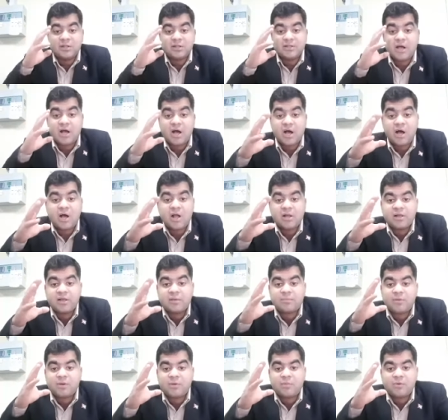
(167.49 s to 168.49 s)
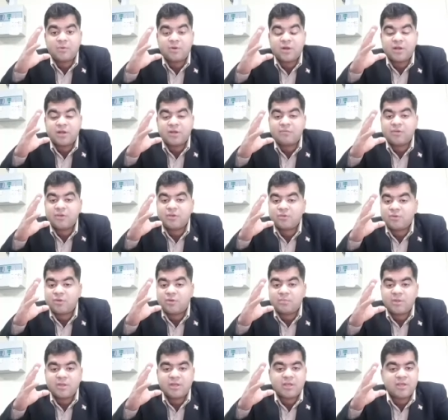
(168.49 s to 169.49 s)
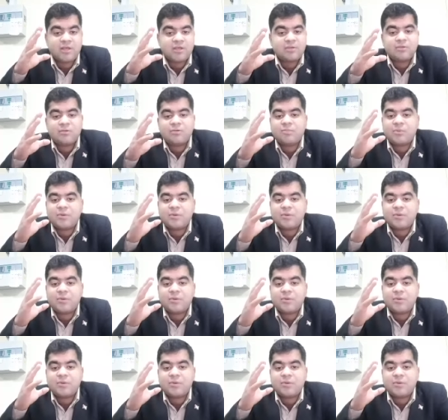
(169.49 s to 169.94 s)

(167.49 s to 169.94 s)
the all the propaganda which you are making you